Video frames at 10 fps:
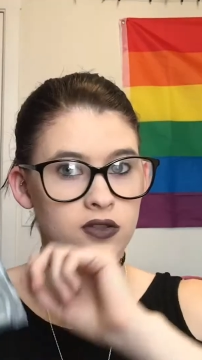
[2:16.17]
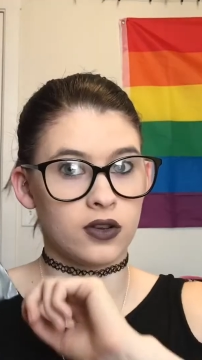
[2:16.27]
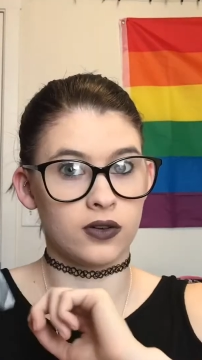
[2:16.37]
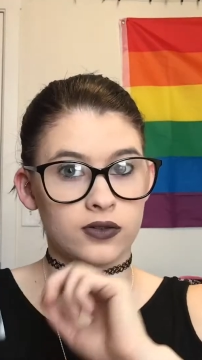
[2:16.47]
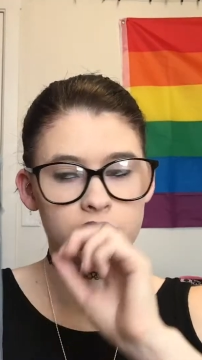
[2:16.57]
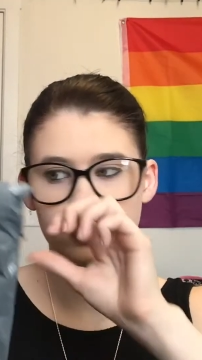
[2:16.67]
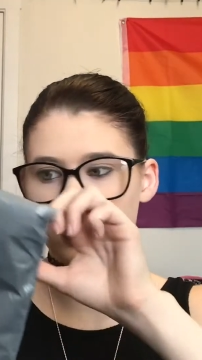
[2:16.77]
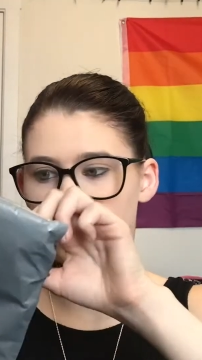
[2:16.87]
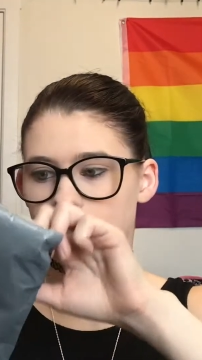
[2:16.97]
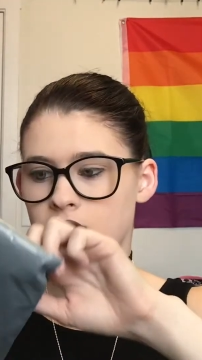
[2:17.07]
So let's go
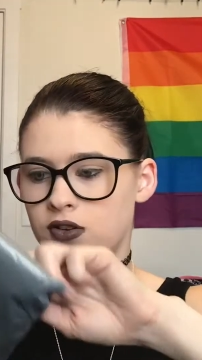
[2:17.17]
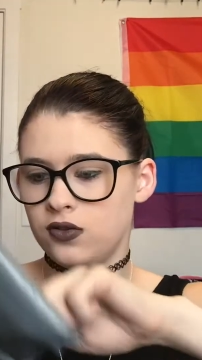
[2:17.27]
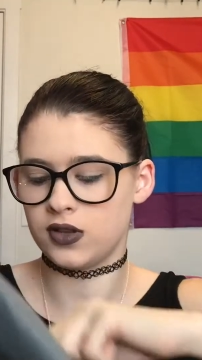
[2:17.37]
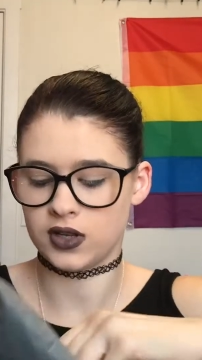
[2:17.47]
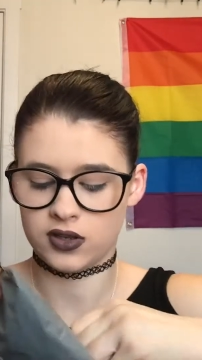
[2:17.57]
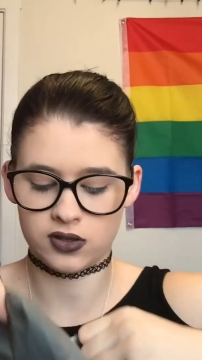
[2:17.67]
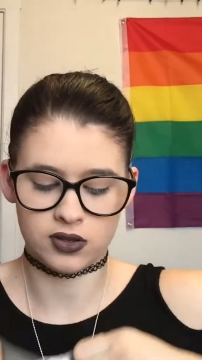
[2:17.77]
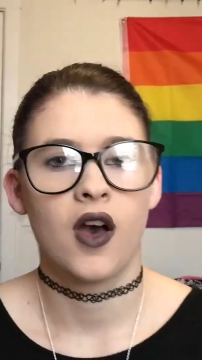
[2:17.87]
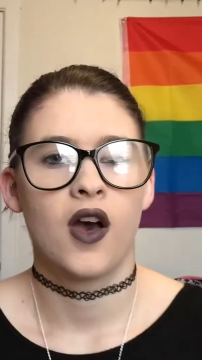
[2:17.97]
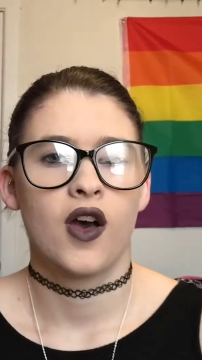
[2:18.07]
ahead and do
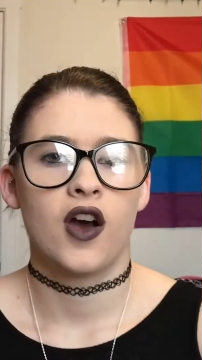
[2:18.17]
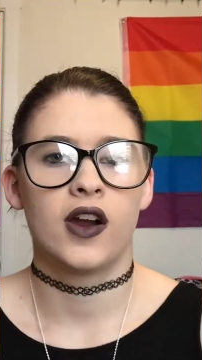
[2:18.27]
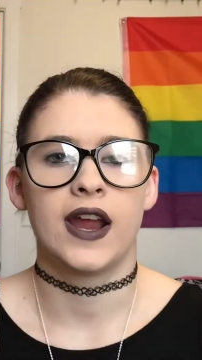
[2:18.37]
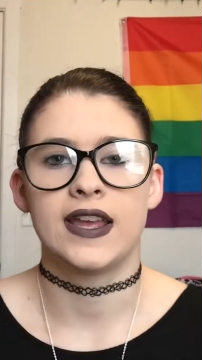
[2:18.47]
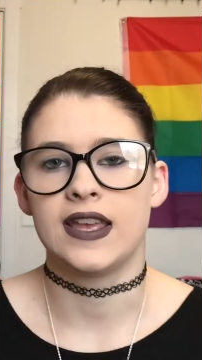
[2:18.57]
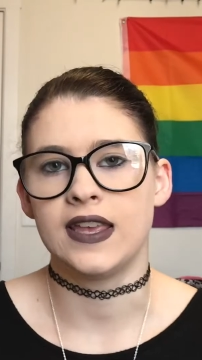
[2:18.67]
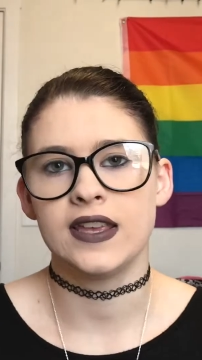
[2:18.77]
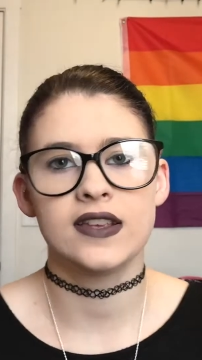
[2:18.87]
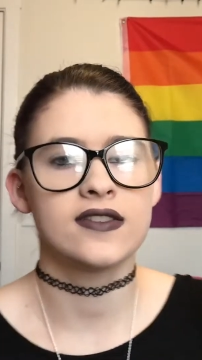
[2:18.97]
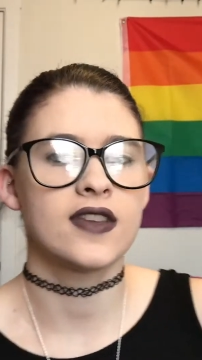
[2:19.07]
this. Alright, it
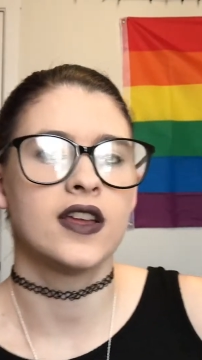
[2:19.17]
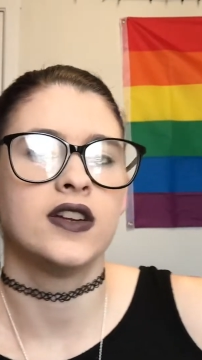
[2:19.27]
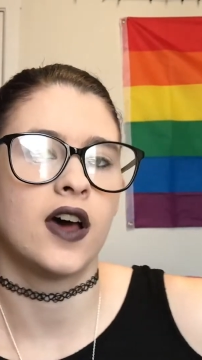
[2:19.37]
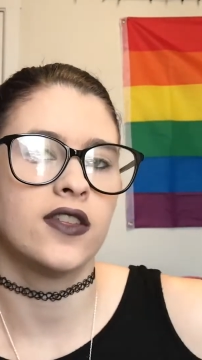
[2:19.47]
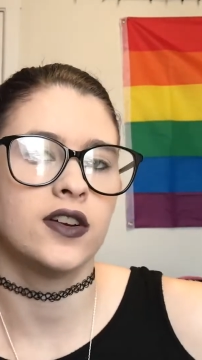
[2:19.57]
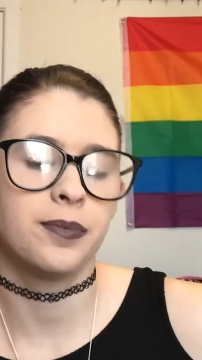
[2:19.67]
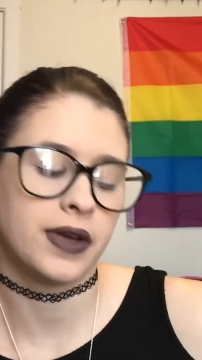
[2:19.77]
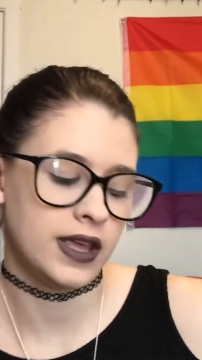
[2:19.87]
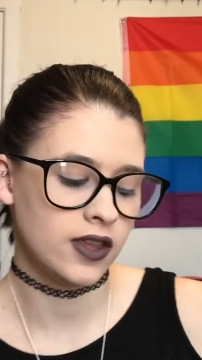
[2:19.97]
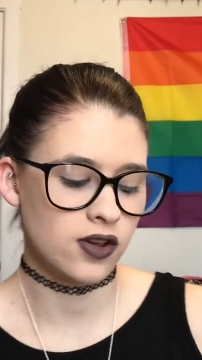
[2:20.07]
is another
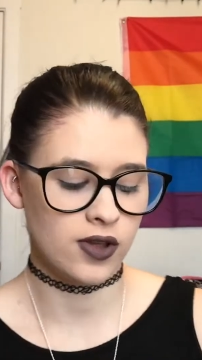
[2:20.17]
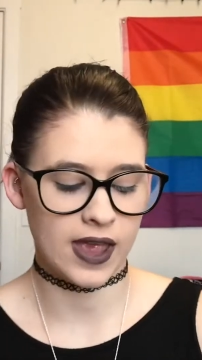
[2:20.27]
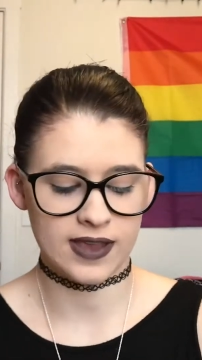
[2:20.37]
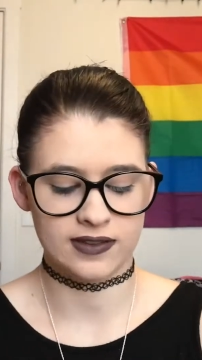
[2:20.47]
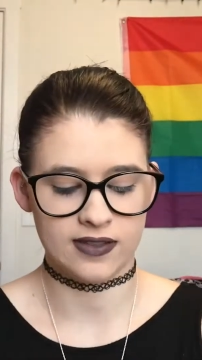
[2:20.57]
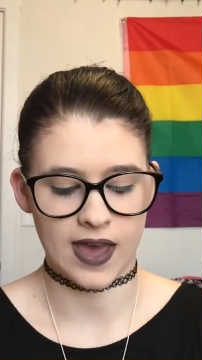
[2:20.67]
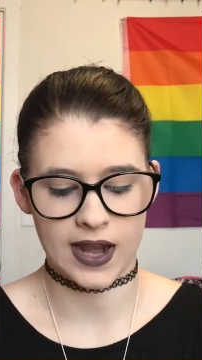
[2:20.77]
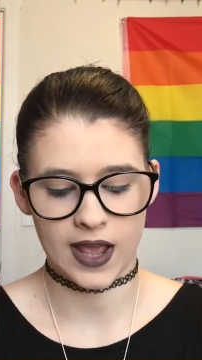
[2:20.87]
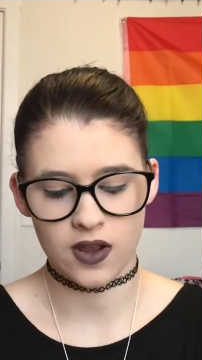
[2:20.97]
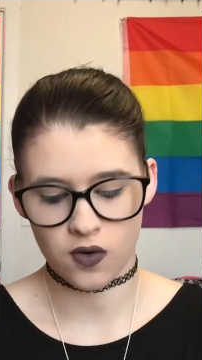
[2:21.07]
pillowcase that
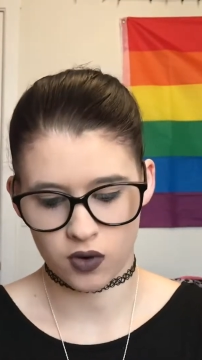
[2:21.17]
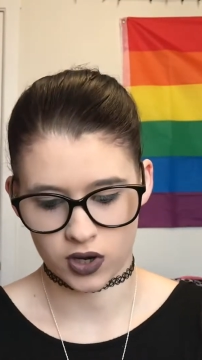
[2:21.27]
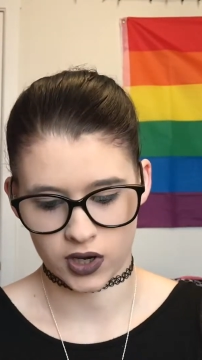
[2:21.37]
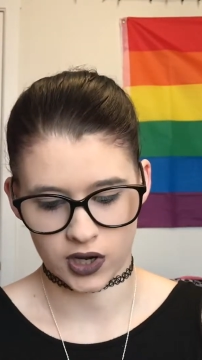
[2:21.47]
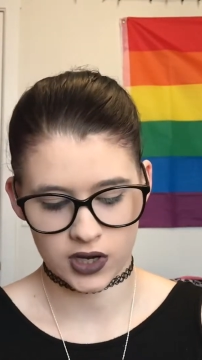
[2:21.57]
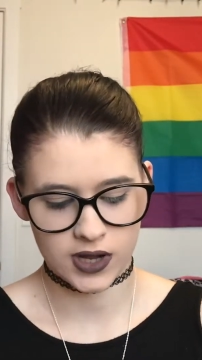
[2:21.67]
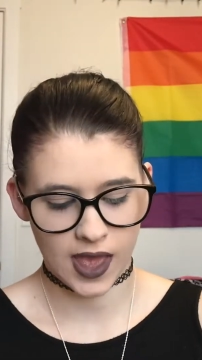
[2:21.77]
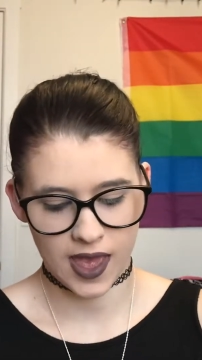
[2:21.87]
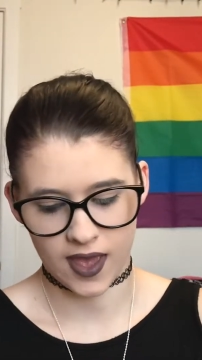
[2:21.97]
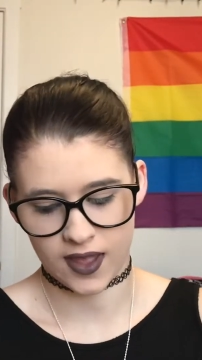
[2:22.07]
I ordered,
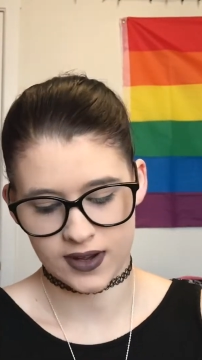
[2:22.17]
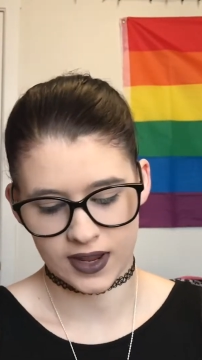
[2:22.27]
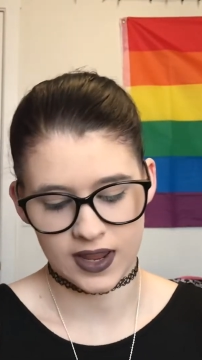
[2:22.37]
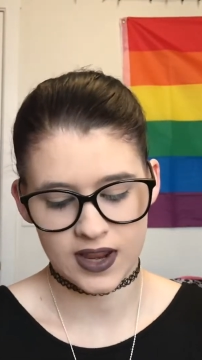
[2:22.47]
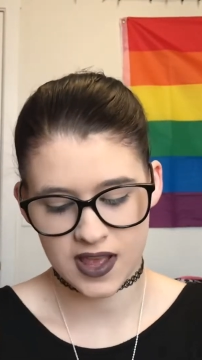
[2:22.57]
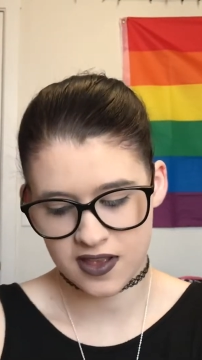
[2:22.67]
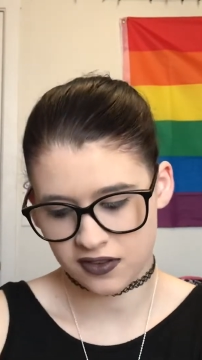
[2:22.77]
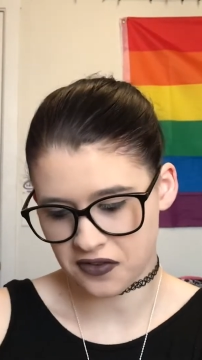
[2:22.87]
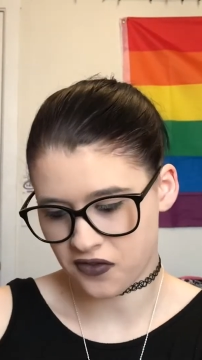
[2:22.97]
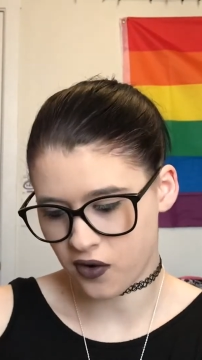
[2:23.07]
and it is
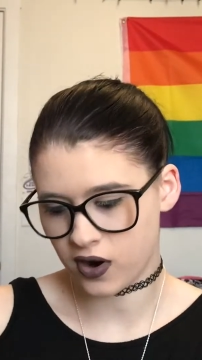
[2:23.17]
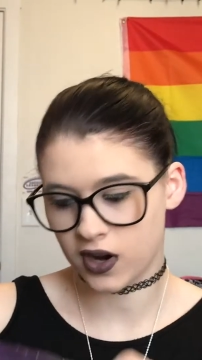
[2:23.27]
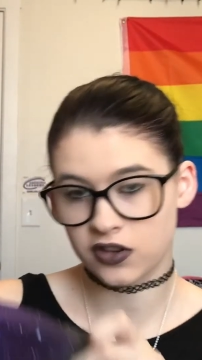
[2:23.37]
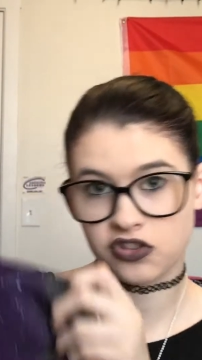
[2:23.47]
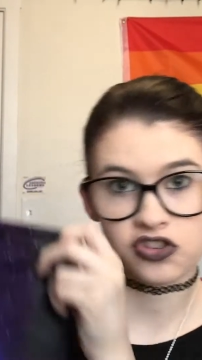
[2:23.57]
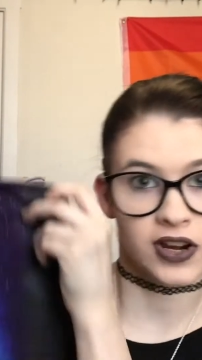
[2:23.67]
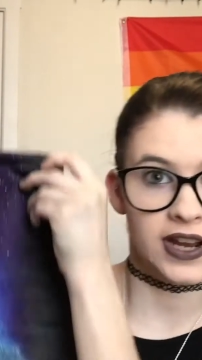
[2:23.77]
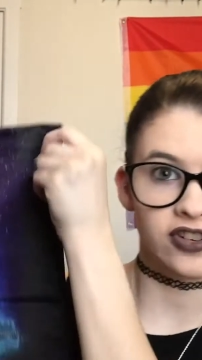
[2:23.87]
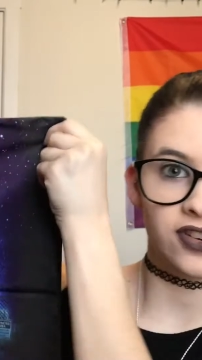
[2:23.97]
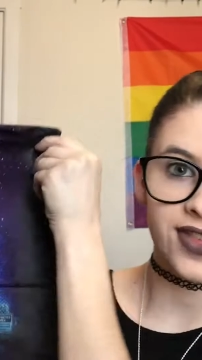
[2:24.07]
for
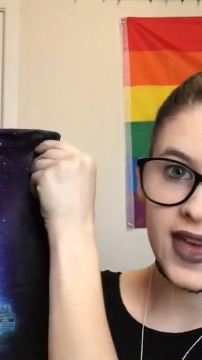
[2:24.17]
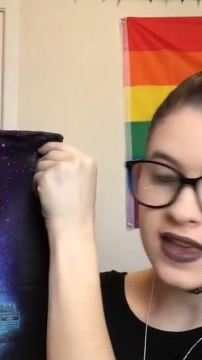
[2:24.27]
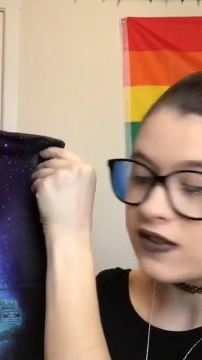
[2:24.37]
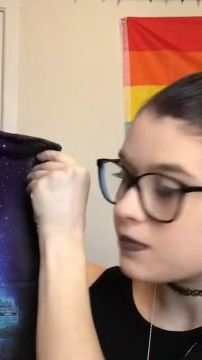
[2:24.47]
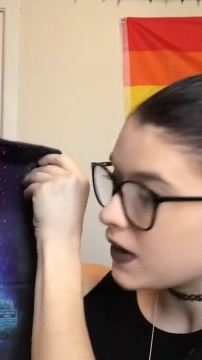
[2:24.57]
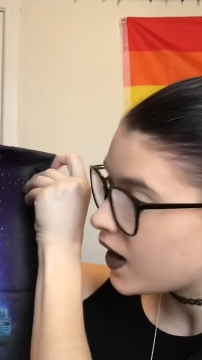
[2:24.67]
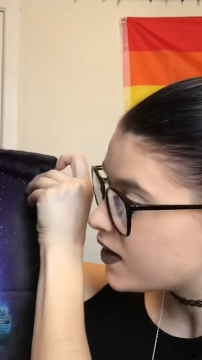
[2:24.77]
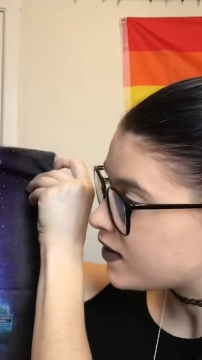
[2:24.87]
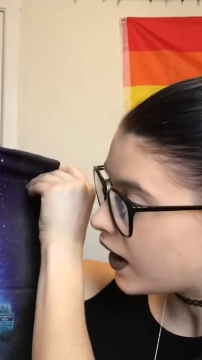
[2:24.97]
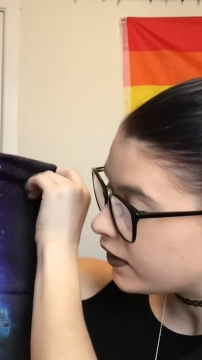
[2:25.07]
Stranger Things because I